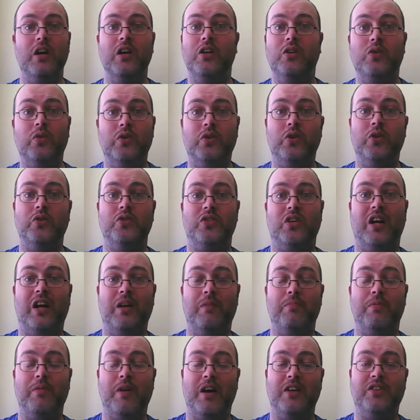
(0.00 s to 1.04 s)
you don't use an
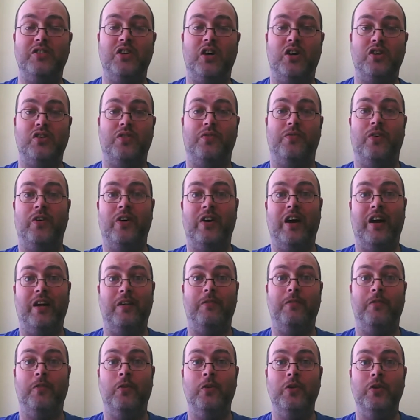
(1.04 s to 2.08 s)
iPad charger for an
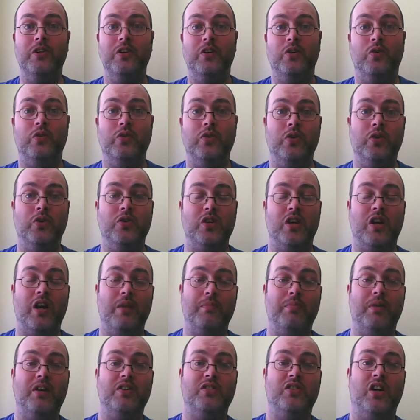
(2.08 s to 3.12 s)
iPhone. You don't use an
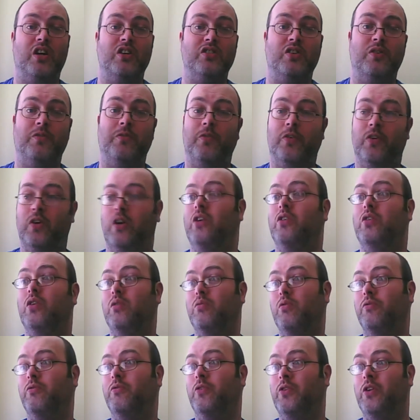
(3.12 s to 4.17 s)
iPad charger for a
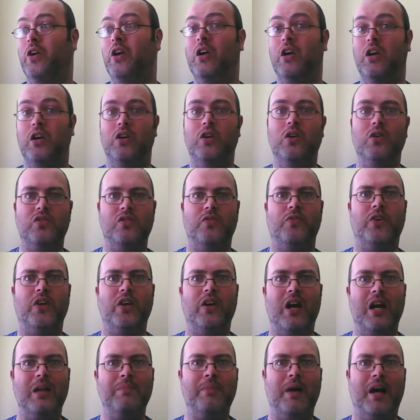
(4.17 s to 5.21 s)
normal phone. You use it for
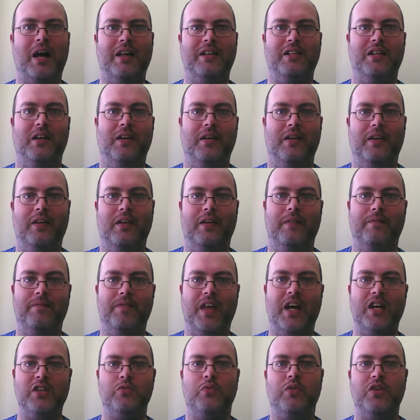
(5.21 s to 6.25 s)
your iPad.
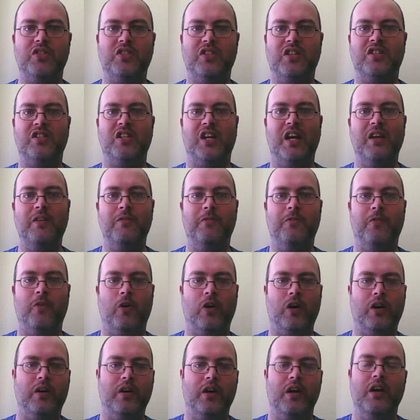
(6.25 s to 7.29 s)
That's what it's designed
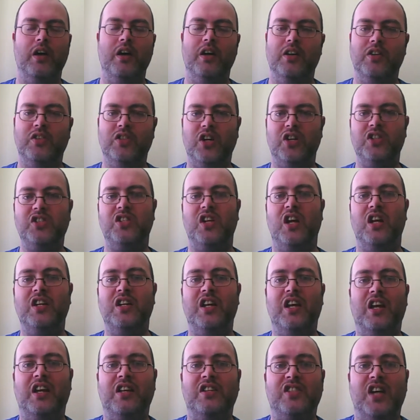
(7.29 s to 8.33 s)
for. Just in
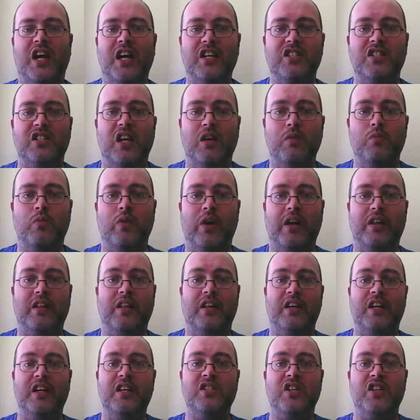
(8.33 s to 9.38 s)
the exact same way
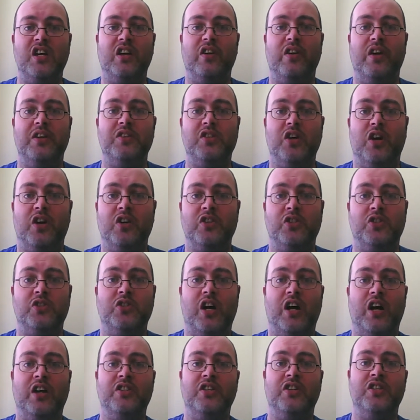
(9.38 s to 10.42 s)
that e-cigarette chargers
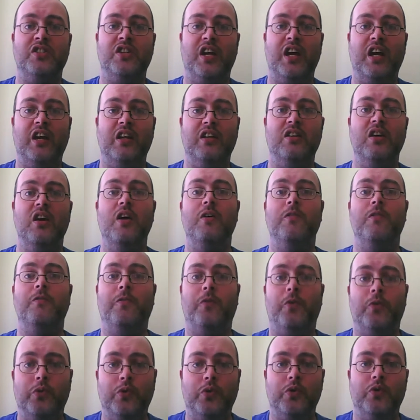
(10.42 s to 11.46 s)
are designed
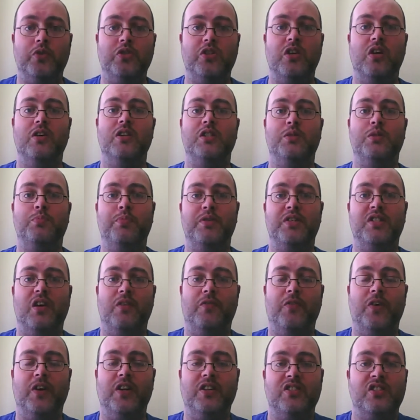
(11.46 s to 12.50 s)
for those
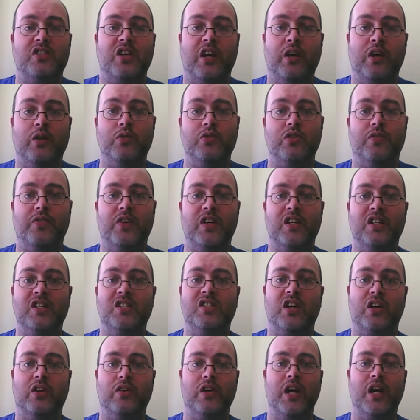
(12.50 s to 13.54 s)
specific styles of
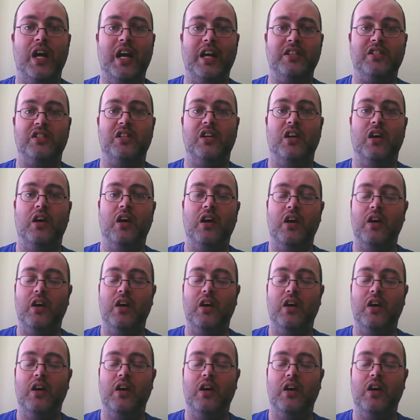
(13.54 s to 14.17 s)
e-cigarettes.